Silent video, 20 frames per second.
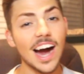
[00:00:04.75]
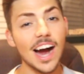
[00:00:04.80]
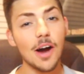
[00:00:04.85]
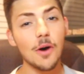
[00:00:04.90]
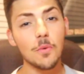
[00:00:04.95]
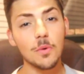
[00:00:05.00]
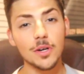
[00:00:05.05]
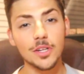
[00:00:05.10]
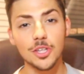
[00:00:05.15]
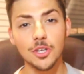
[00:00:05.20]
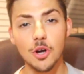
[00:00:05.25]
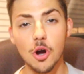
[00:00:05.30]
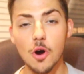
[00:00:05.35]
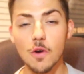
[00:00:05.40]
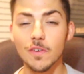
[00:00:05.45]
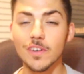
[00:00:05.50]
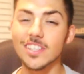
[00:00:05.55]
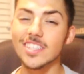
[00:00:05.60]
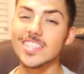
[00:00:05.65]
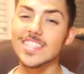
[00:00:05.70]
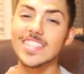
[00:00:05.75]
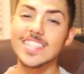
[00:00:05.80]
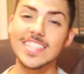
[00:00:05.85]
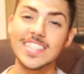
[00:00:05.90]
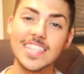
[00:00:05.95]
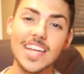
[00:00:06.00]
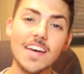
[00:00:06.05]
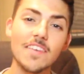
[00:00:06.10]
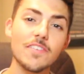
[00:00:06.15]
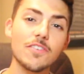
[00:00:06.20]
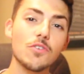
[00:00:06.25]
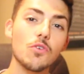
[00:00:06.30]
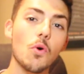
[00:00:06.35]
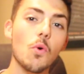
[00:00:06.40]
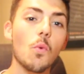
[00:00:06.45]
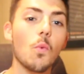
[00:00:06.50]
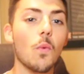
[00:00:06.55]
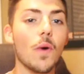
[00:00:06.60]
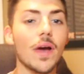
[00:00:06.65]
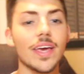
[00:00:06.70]
I wanted to go over seven
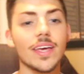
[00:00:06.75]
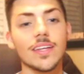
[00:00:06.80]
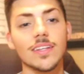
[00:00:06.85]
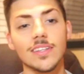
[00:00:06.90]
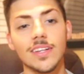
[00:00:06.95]
weight